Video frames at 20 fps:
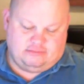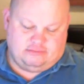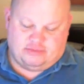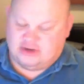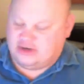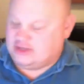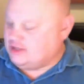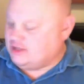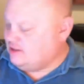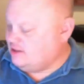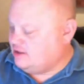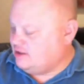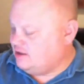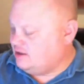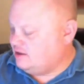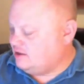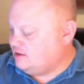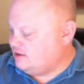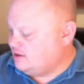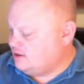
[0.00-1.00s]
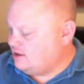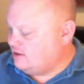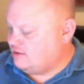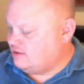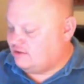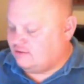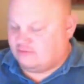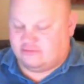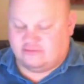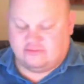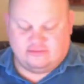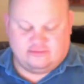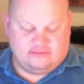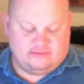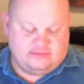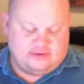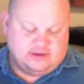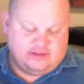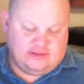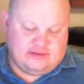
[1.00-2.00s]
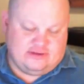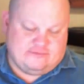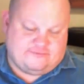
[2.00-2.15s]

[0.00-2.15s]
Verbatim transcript: But in the in the in the